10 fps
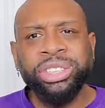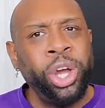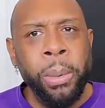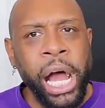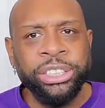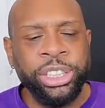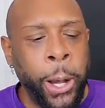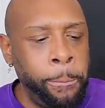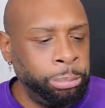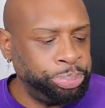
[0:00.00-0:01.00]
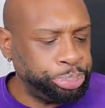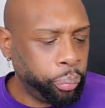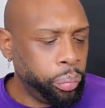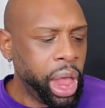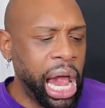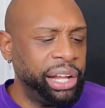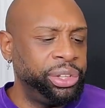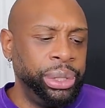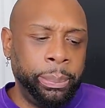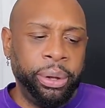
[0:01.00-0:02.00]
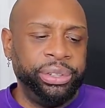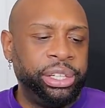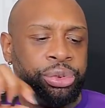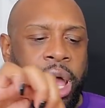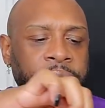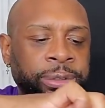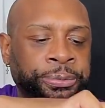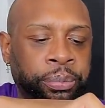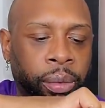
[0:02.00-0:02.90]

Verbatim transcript: Too much. I sued that person that tried me.